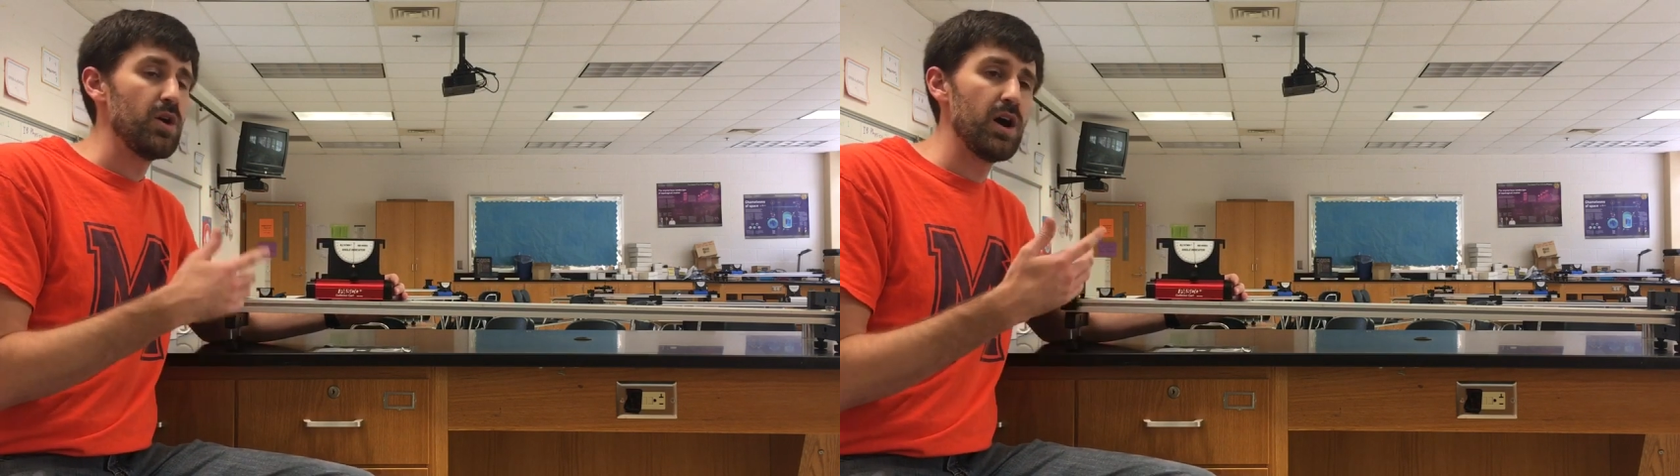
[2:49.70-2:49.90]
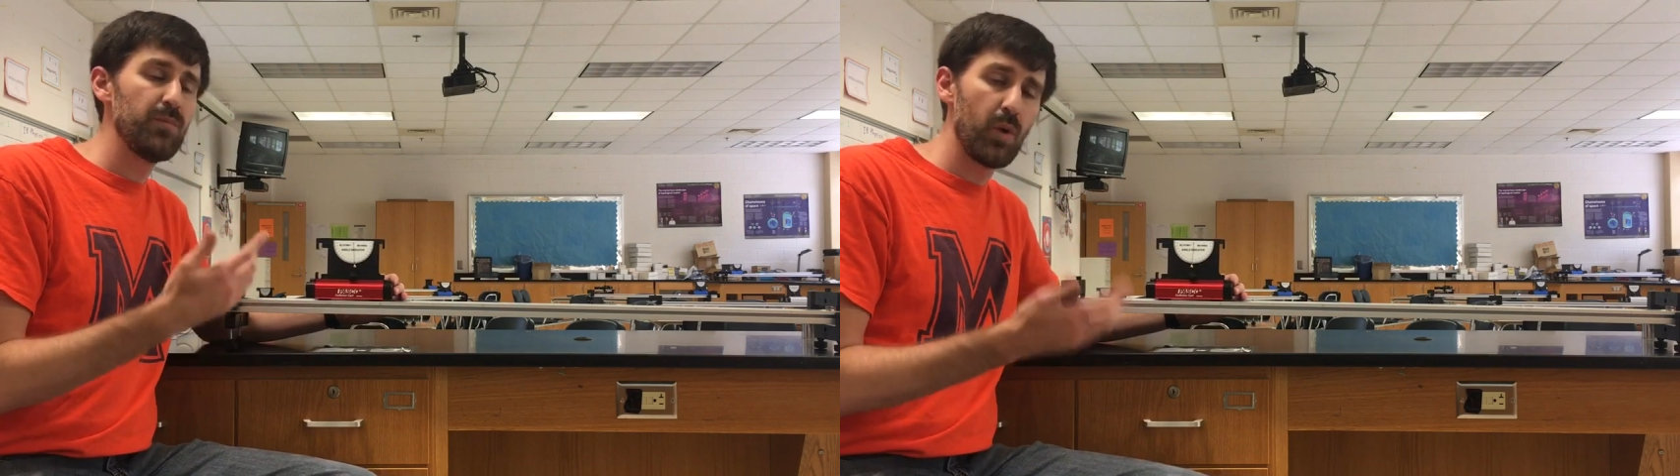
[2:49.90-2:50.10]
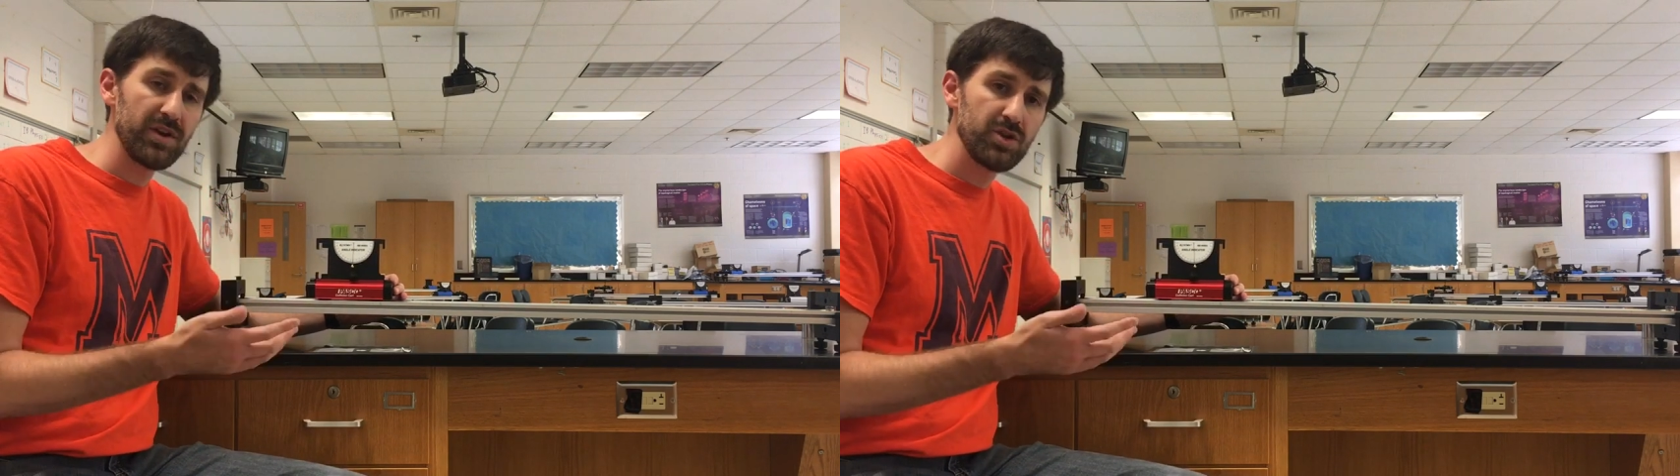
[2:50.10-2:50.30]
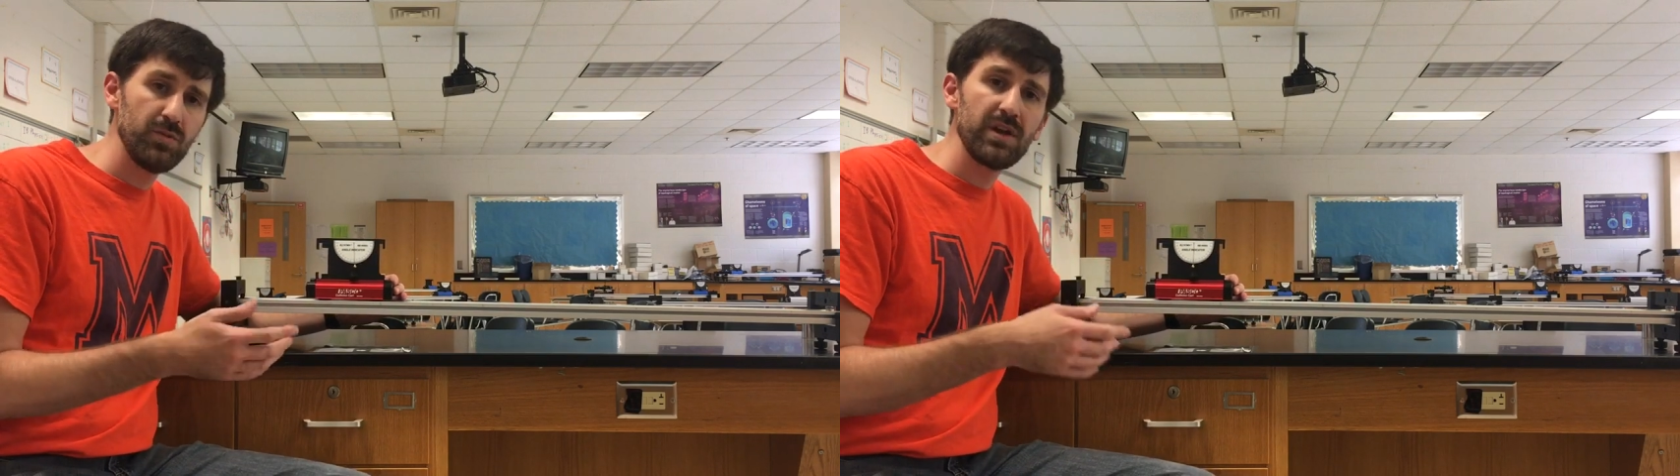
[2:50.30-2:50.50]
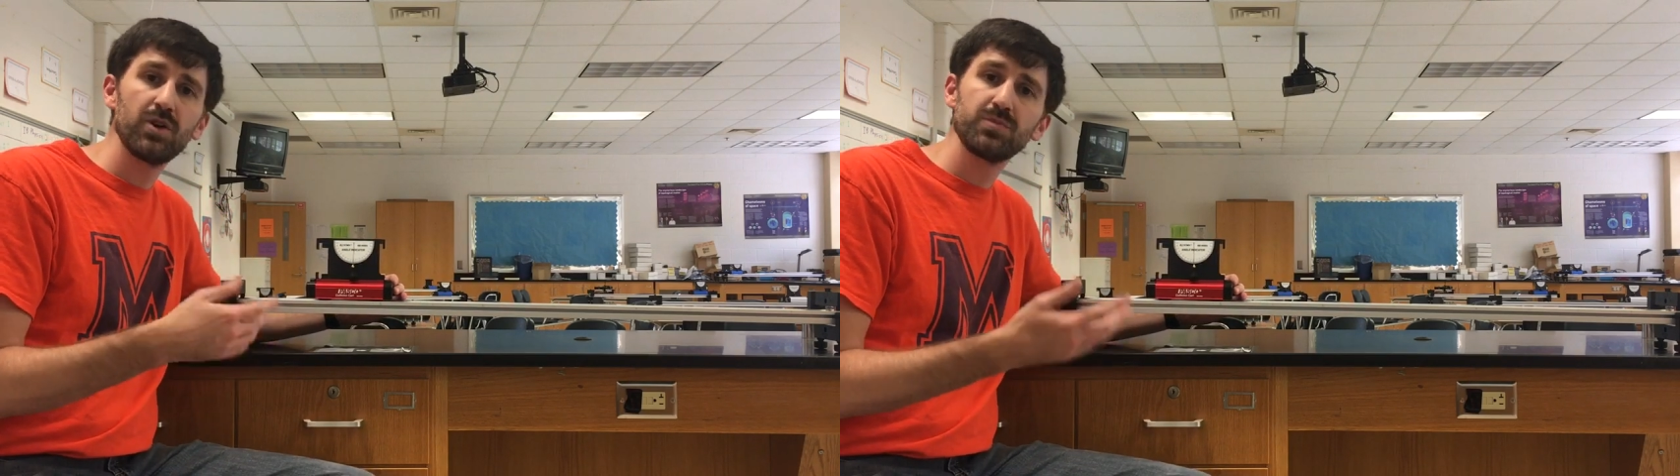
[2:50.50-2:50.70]
0.2
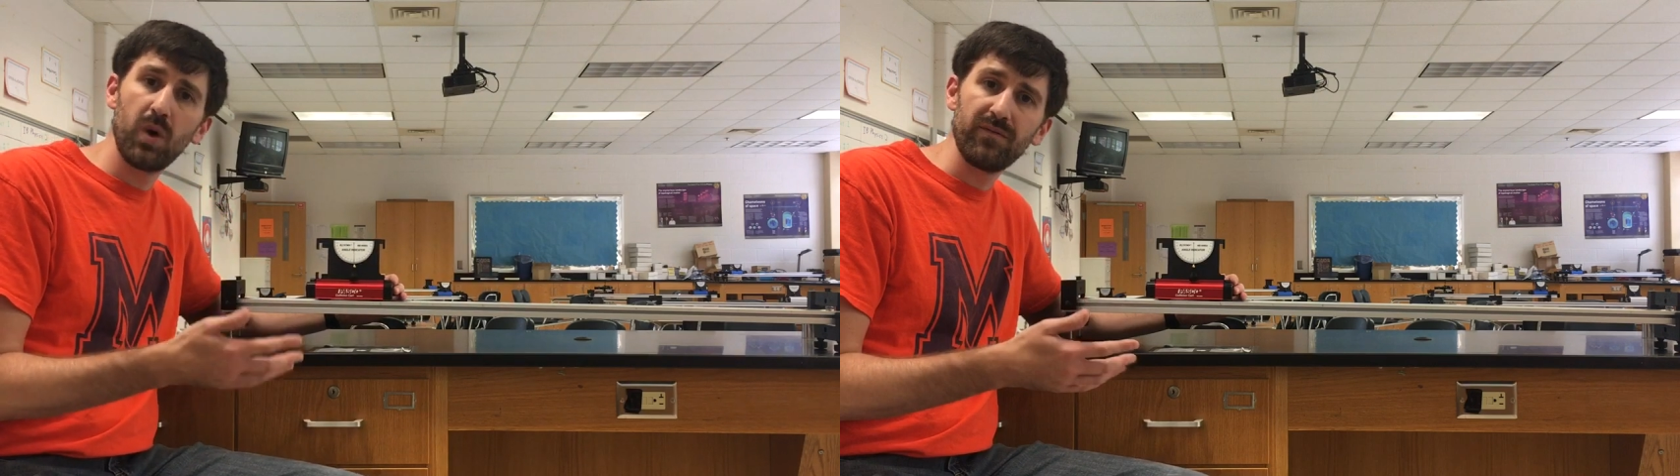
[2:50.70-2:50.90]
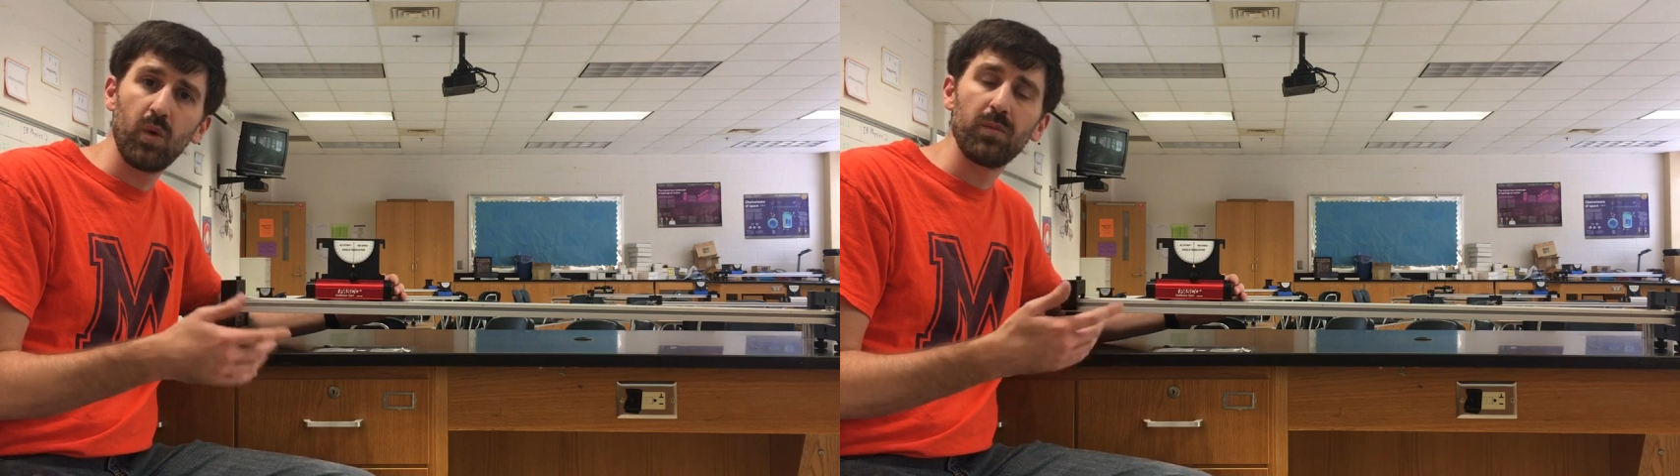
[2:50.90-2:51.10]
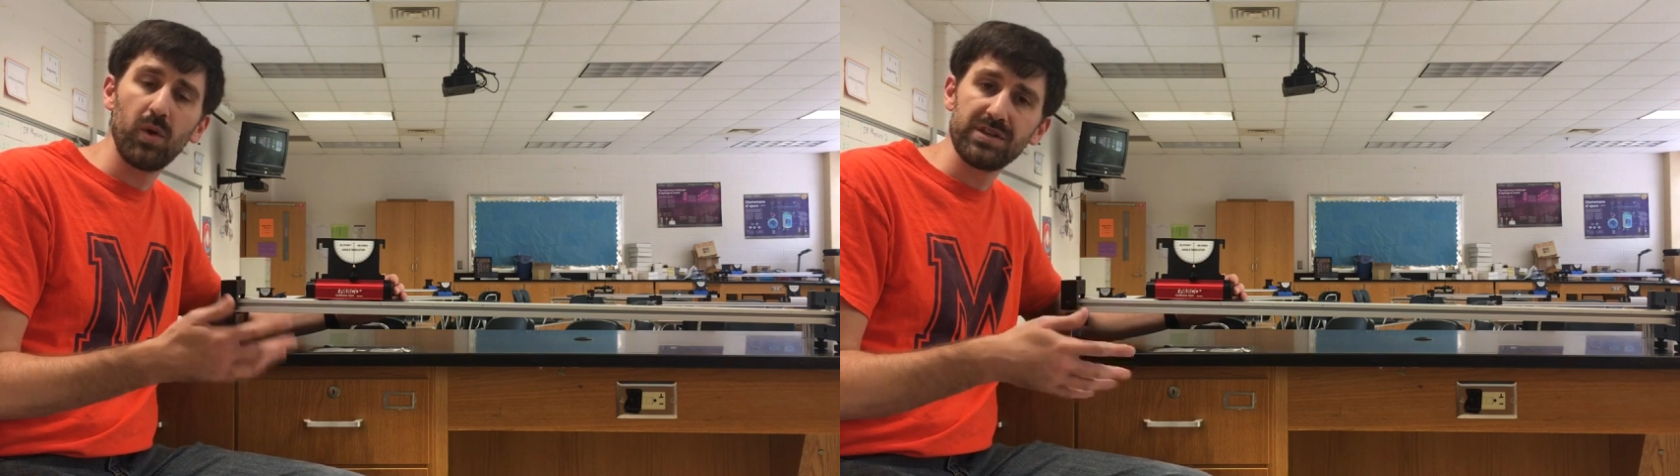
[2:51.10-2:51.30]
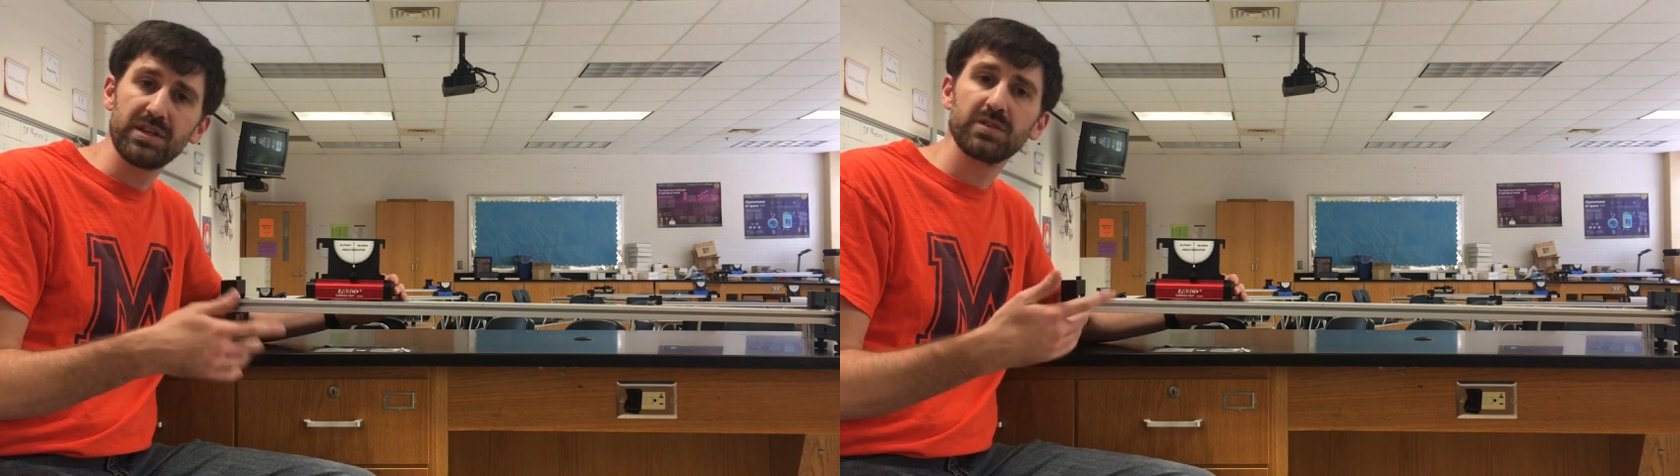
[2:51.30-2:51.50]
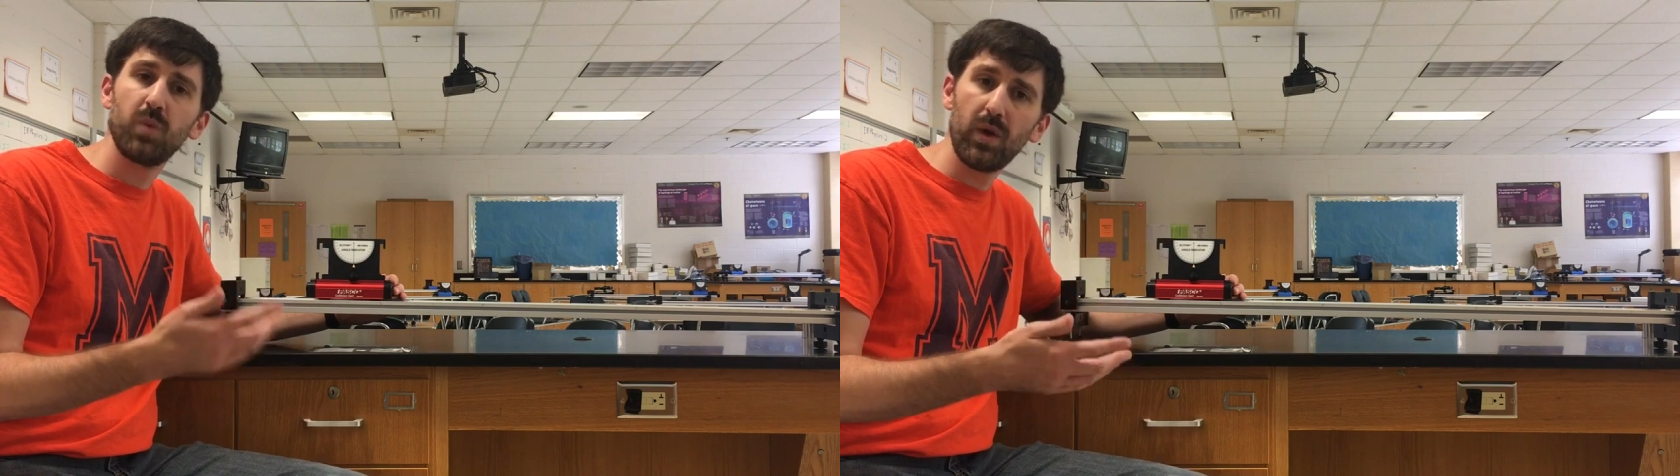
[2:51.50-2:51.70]
meters, 0.4,
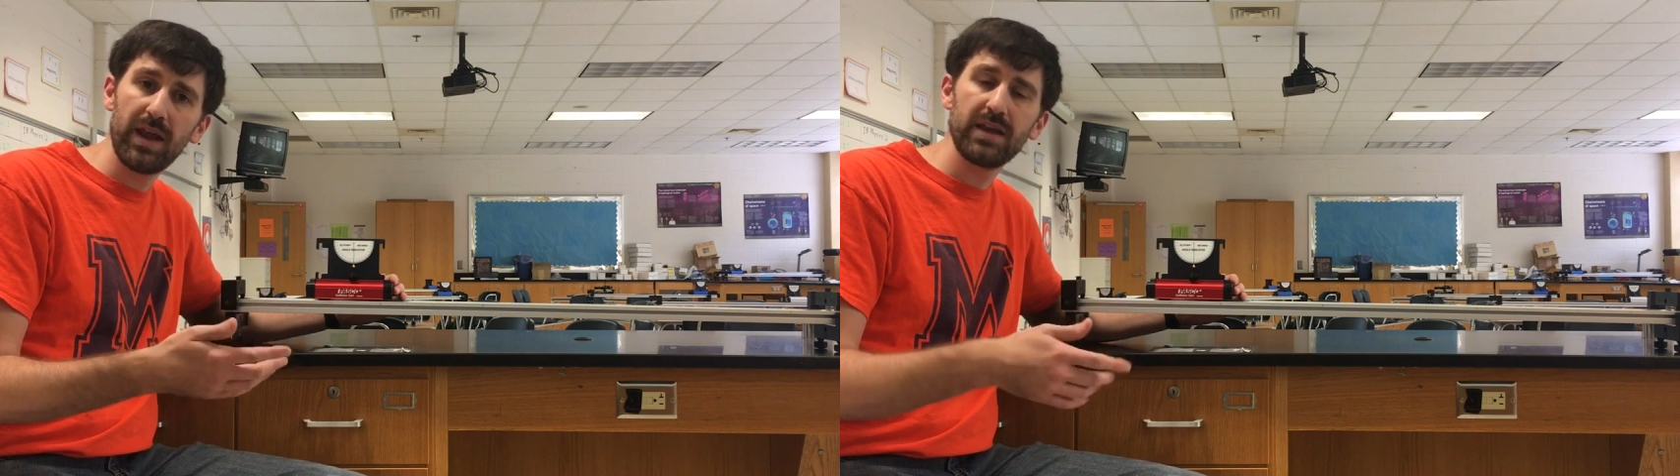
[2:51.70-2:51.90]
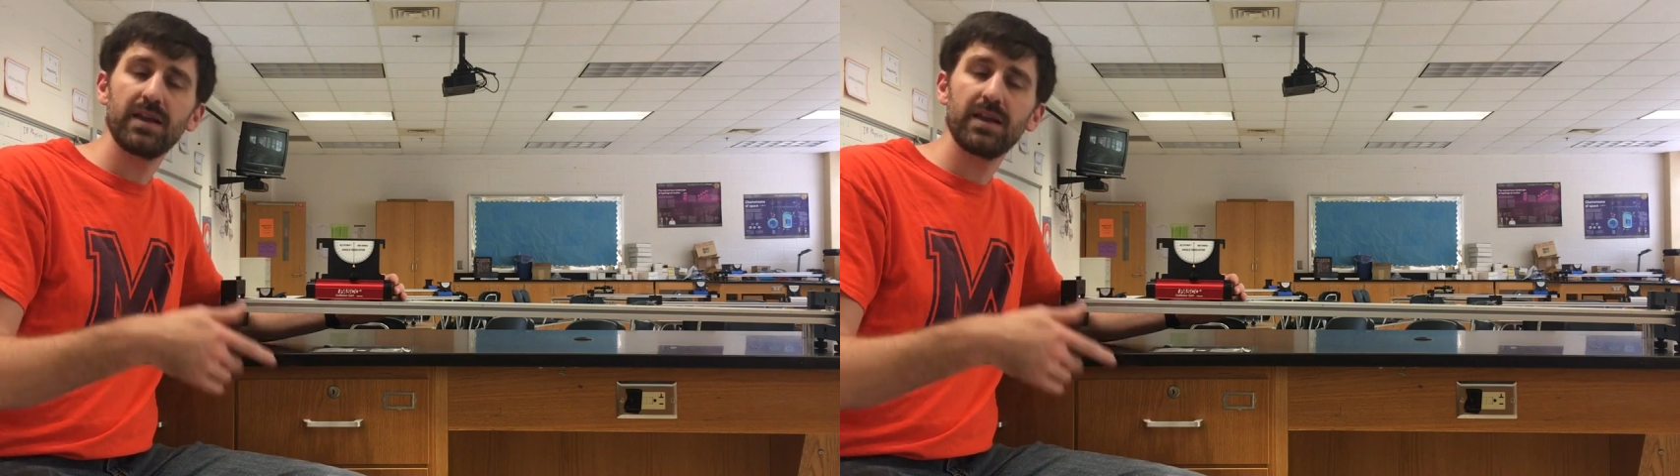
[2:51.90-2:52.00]
0.6, 0.8,